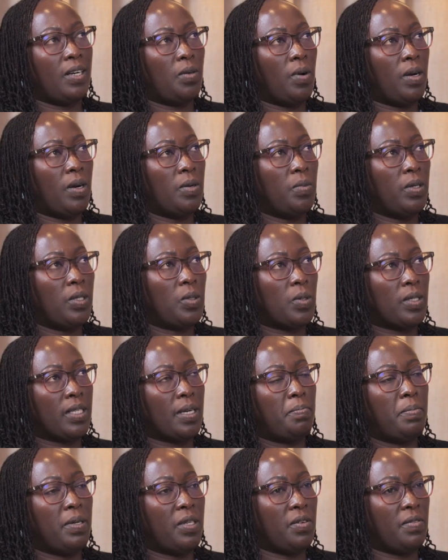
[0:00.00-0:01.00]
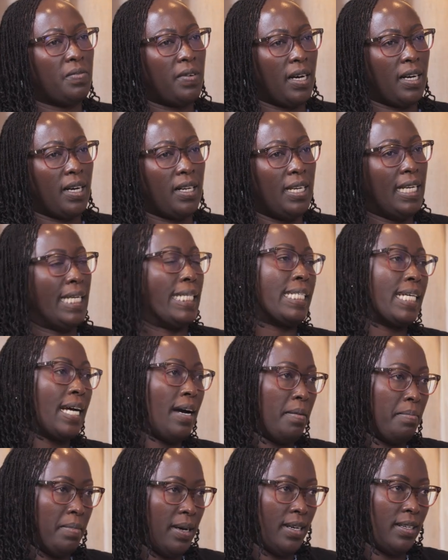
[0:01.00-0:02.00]
third one, which was a bit of a
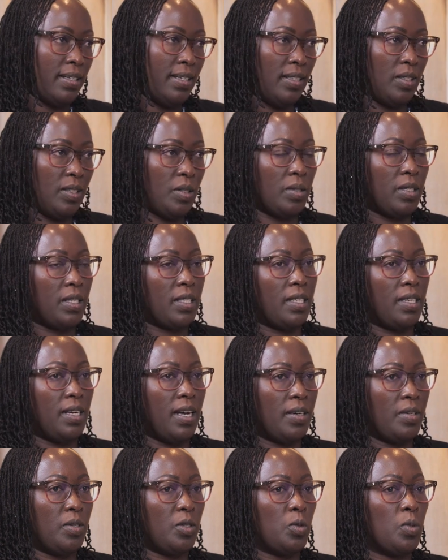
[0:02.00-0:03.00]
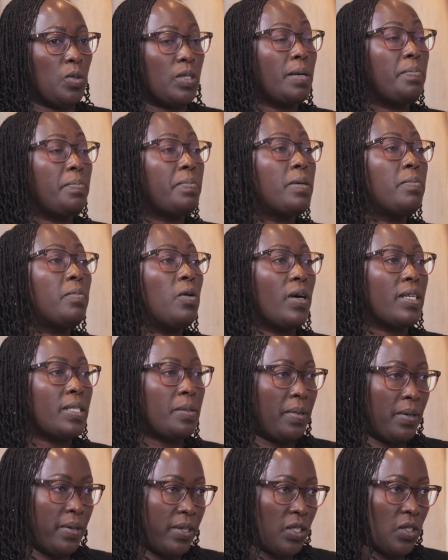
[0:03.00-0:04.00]
latecomer into the scenarios, was a bit more
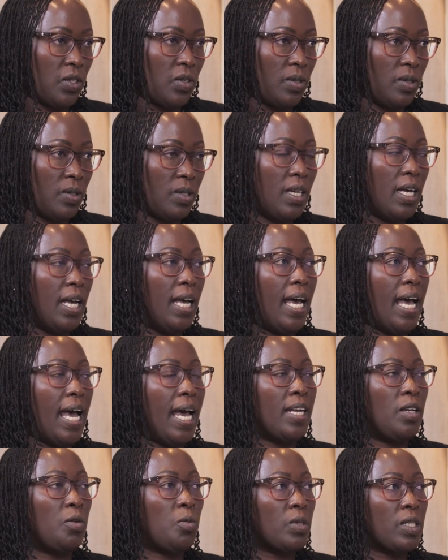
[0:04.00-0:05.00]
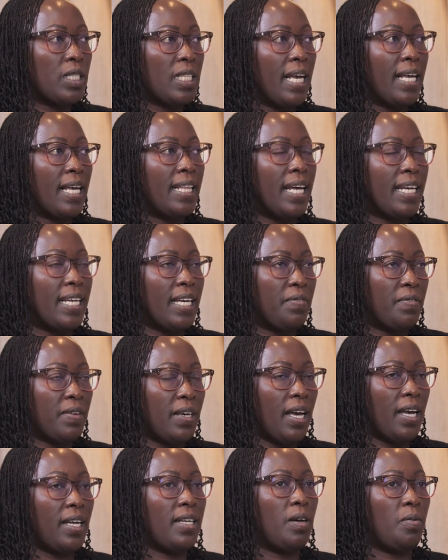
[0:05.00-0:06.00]
aspirational. And it was saying that if
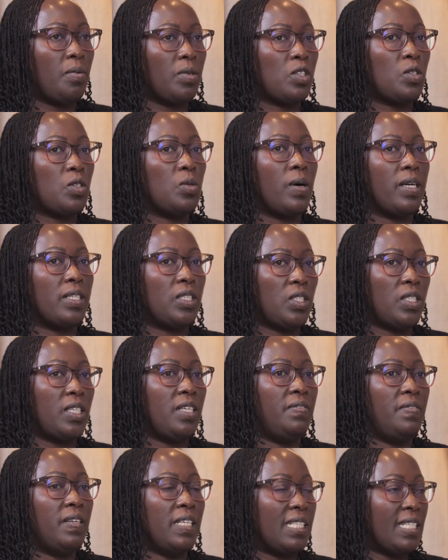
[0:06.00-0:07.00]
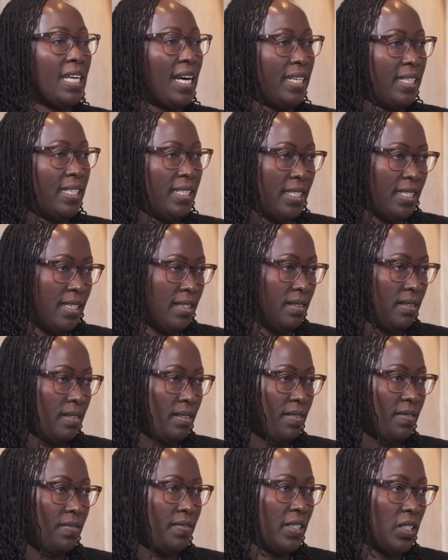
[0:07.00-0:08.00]
Kenya was to achieve its ideal
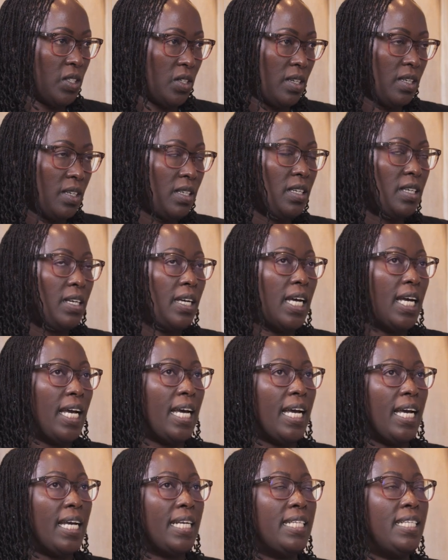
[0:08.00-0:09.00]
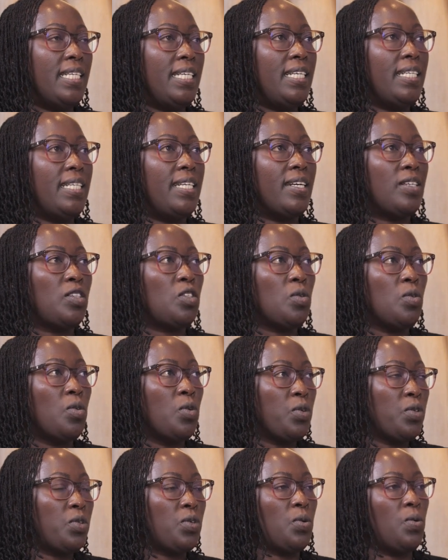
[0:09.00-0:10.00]
vision, it needed to
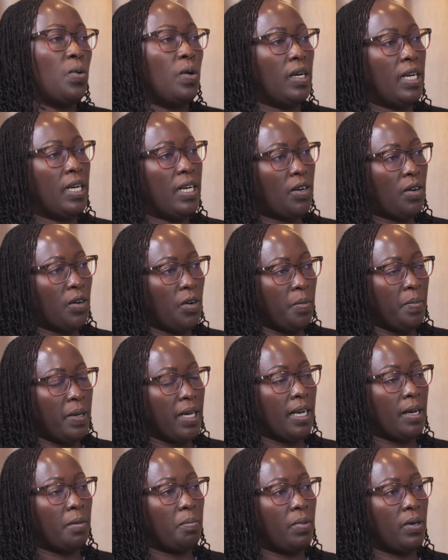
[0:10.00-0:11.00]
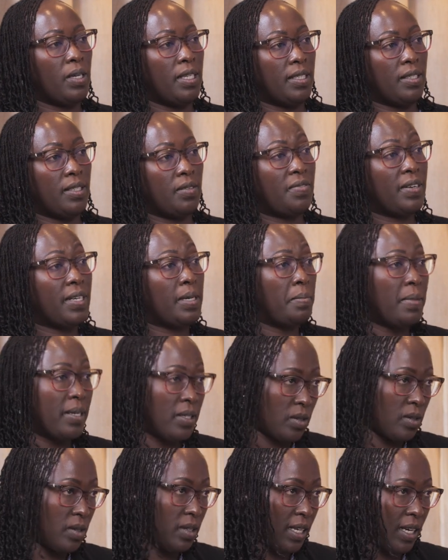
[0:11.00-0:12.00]
go through economic and
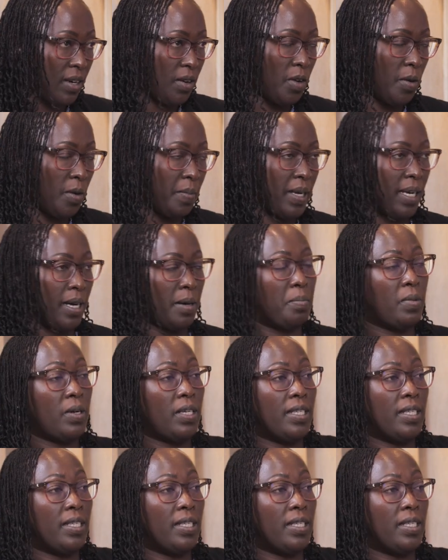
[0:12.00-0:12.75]
fundamental economic and